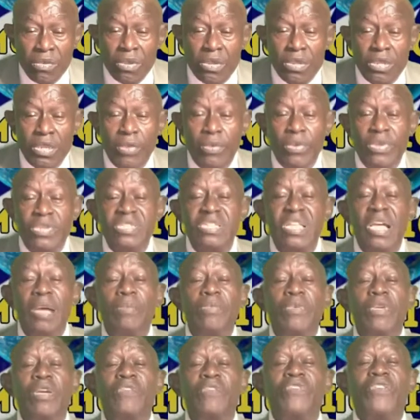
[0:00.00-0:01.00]
They will stop
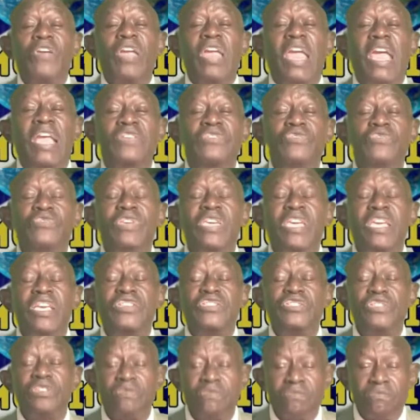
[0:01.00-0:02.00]
you from
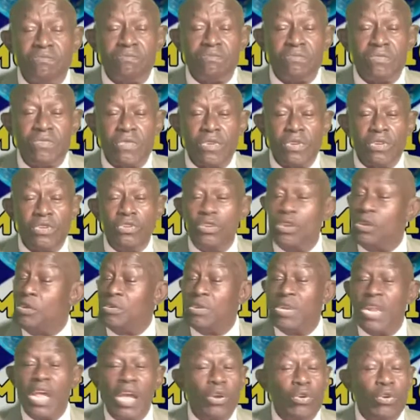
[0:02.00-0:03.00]
education. You will
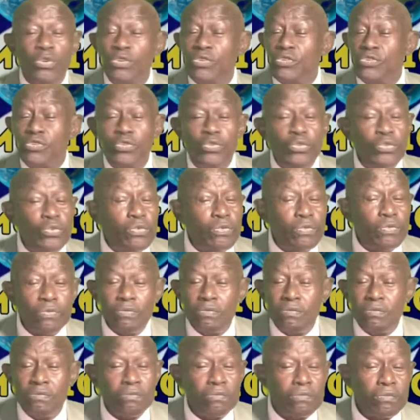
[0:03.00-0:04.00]
not go to school.
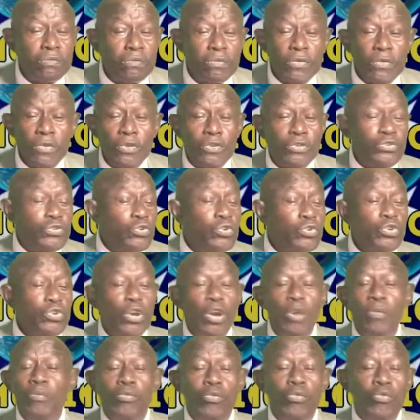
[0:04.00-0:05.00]
So
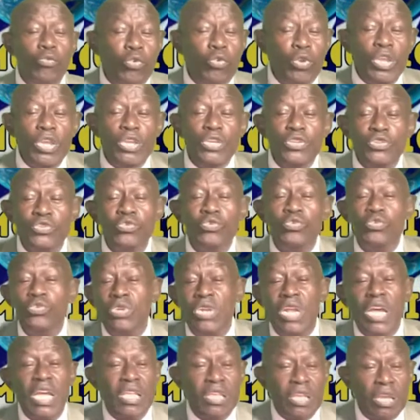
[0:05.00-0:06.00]
you're who in school
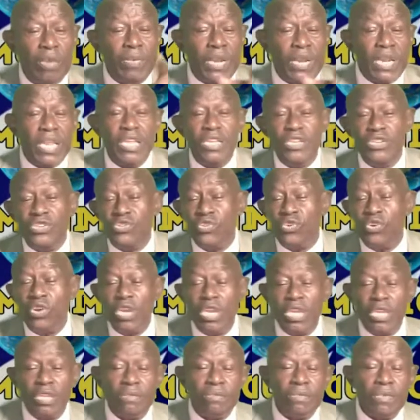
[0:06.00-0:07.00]
now, you better enjoy
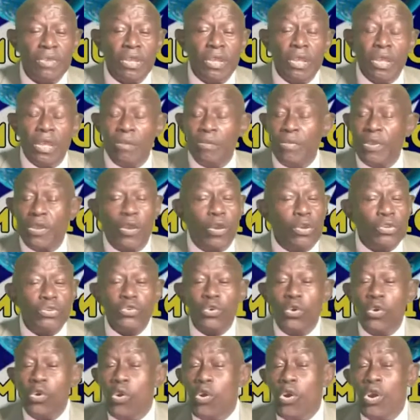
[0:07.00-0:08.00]
it. Because
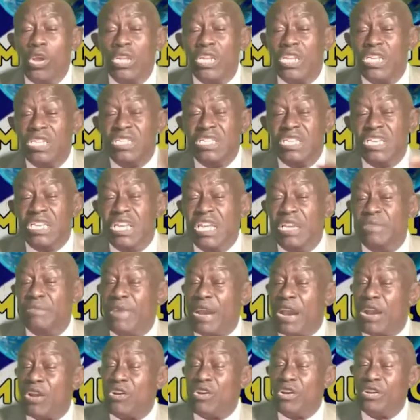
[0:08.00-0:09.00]
all this thing in
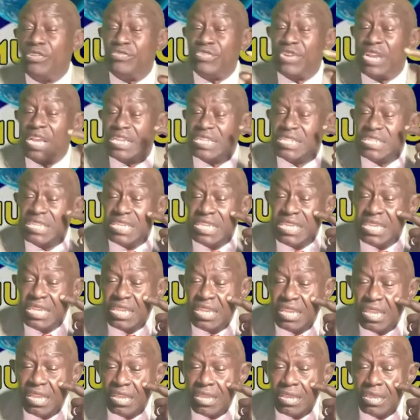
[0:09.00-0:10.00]
my country I see
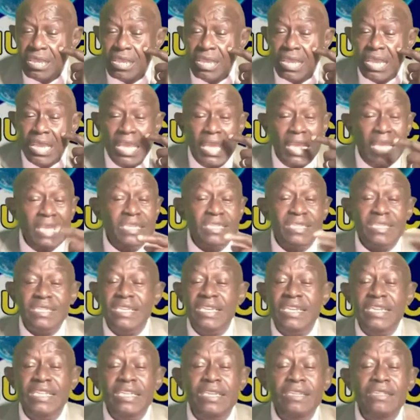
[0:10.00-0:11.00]
is
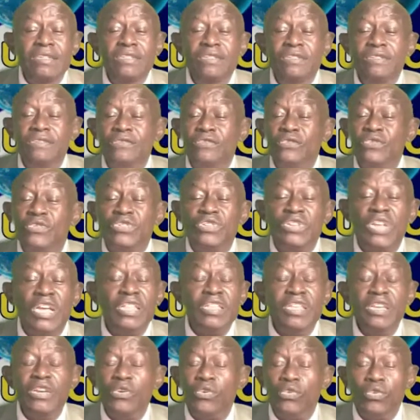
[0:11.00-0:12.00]
leading to
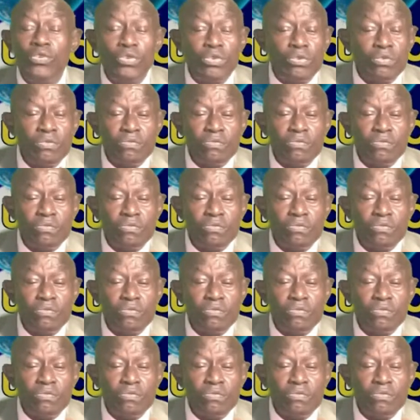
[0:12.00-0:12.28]
nothing good